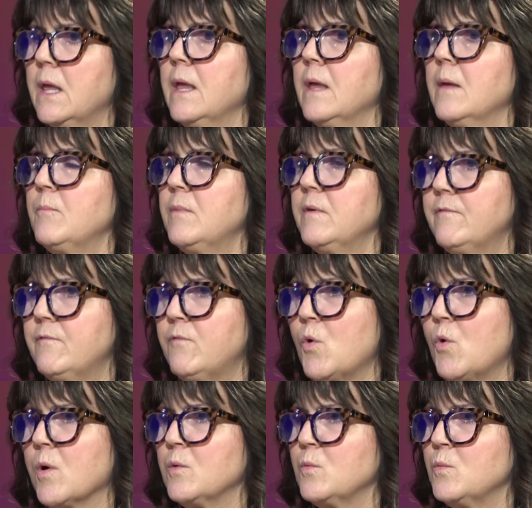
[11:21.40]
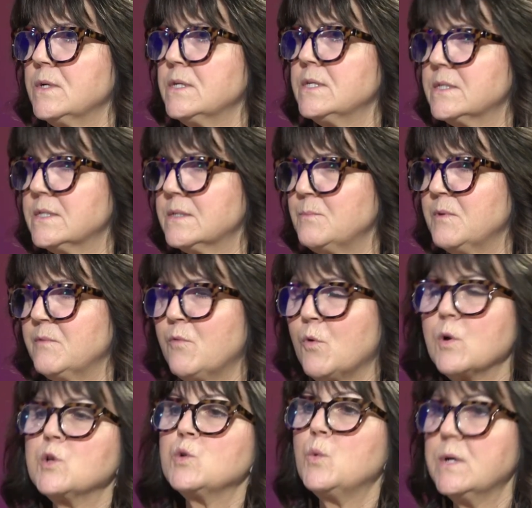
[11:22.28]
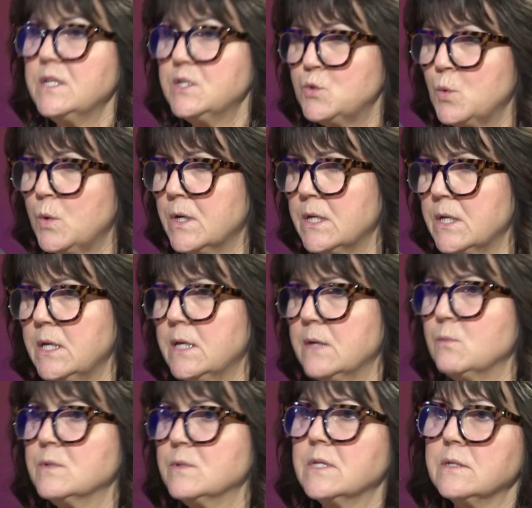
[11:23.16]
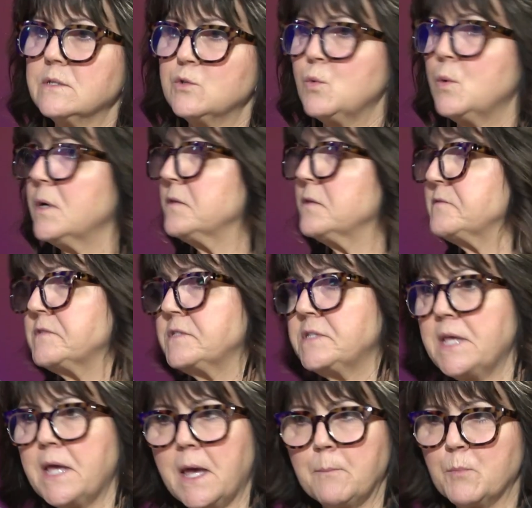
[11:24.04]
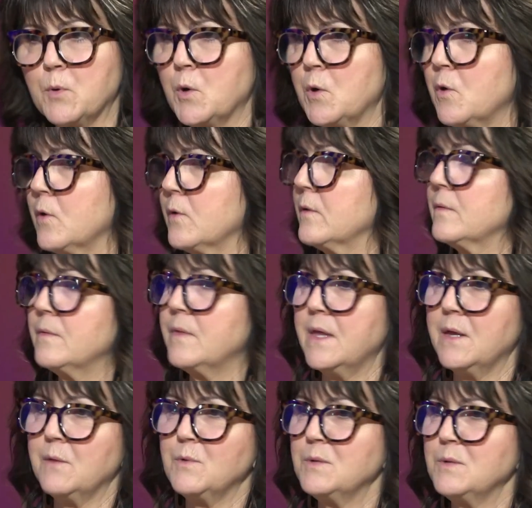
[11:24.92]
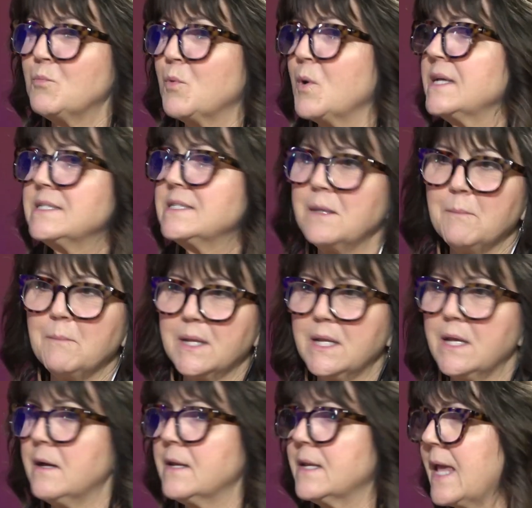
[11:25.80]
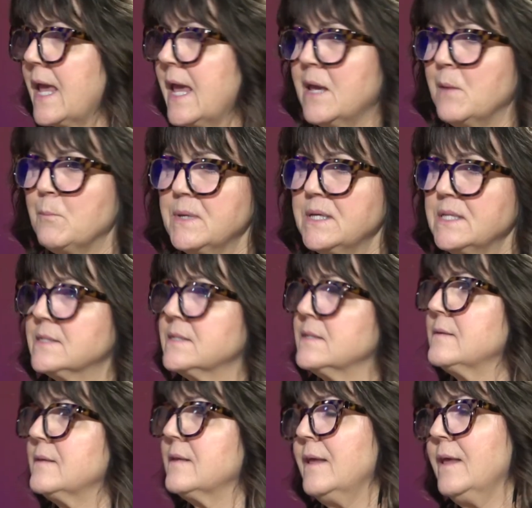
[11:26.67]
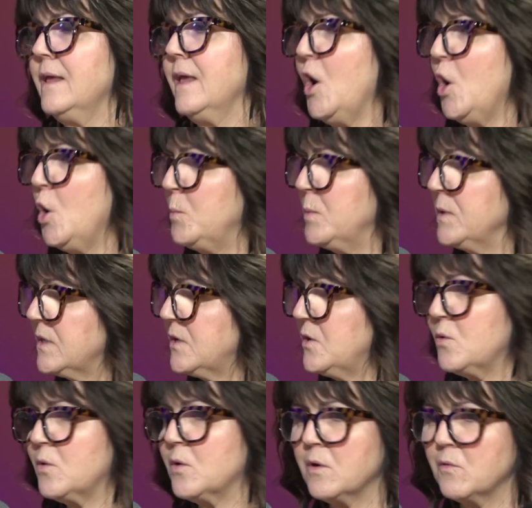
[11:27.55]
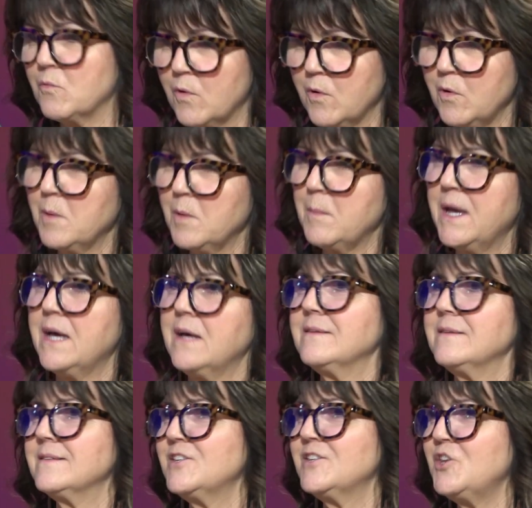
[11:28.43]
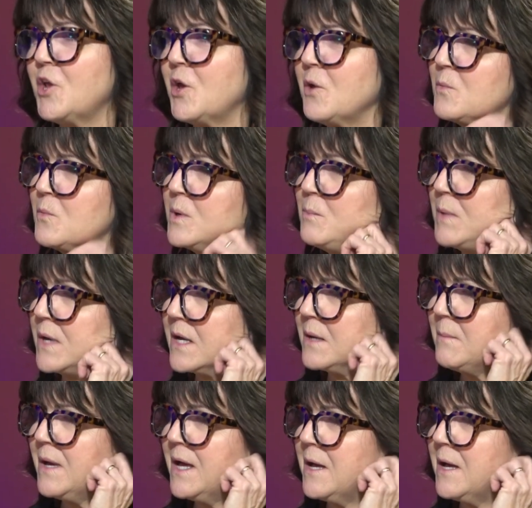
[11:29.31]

Before 2020, it was a 12th stepper that would bring somebody onto campus and open the door and roll them out, and we'd pick them up.